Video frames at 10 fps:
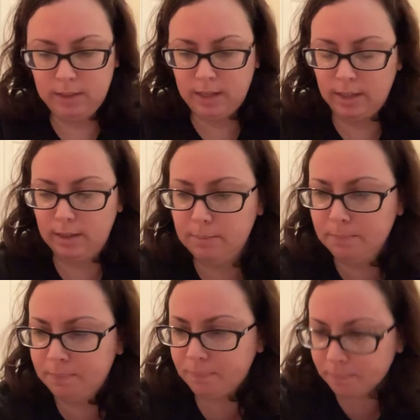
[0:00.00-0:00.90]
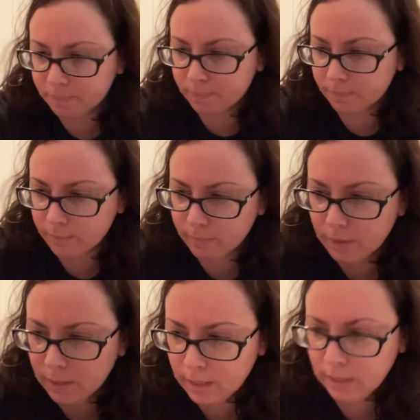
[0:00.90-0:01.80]
Um,
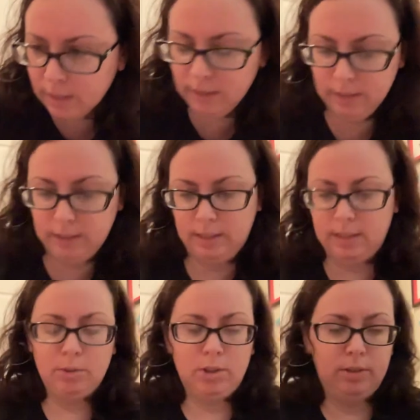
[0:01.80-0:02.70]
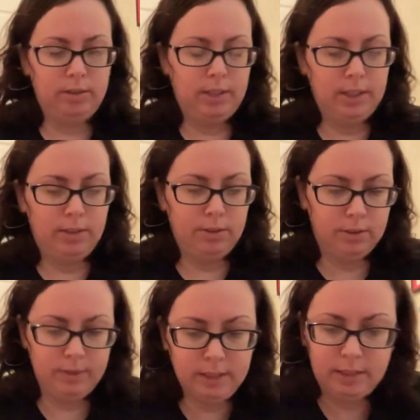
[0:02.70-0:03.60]
because I'm sure they're a little
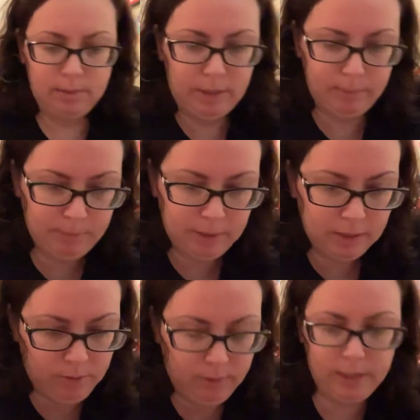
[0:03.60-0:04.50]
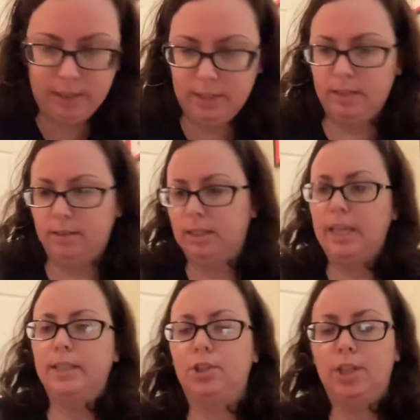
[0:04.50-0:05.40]
nervous to maybe be doing these
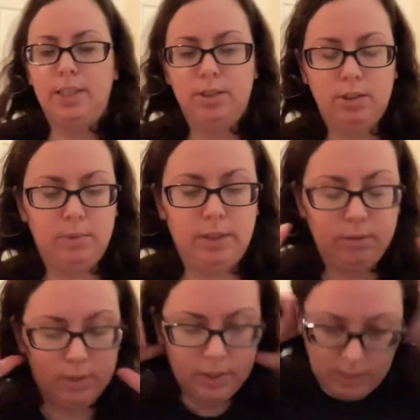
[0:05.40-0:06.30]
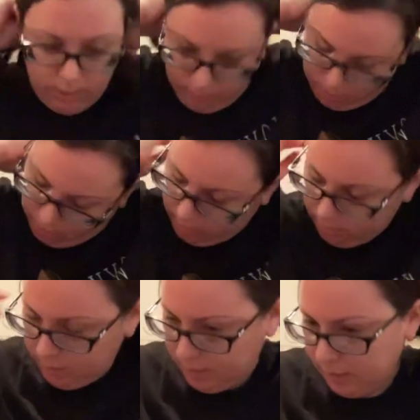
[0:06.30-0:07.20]
kind of changes where you see what
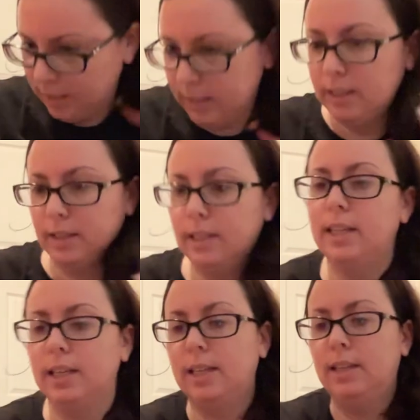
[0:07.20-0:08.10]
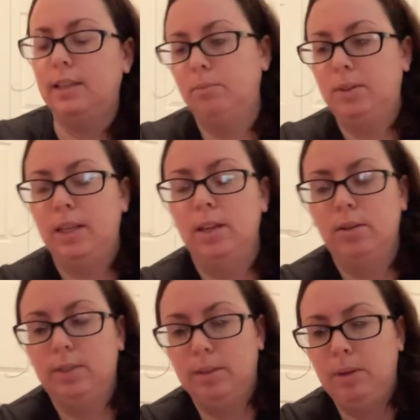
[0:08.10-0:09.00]
you're getting, but they
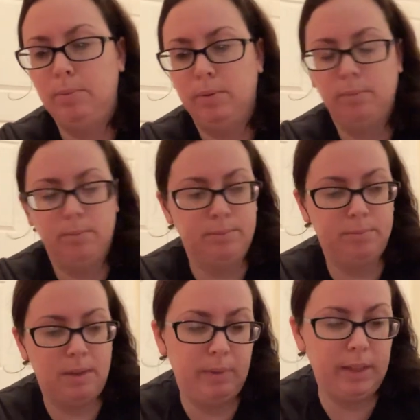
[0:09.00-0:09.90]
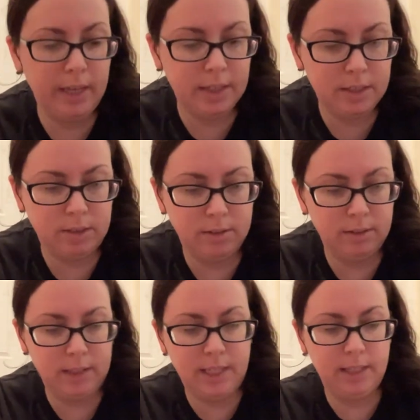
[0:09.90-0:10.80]
know some people maybe liked
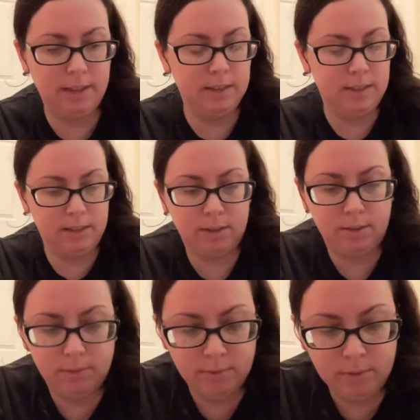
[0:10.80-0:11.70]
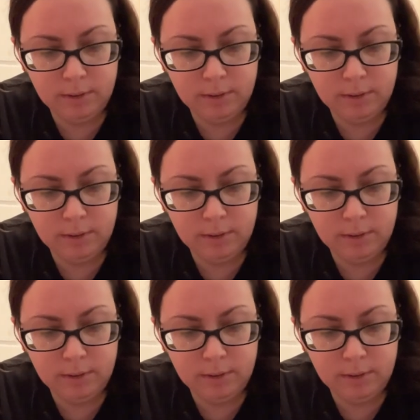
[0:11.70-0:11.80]
certain things, so...